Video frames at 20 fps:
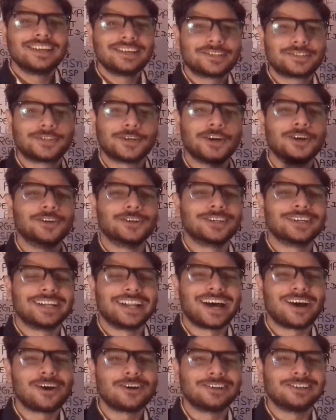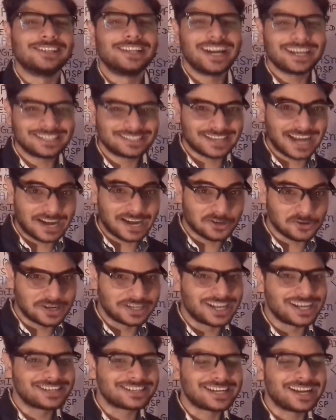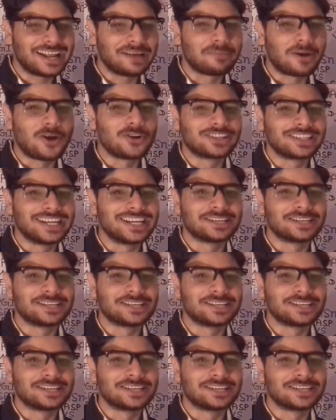So now let's try to understand about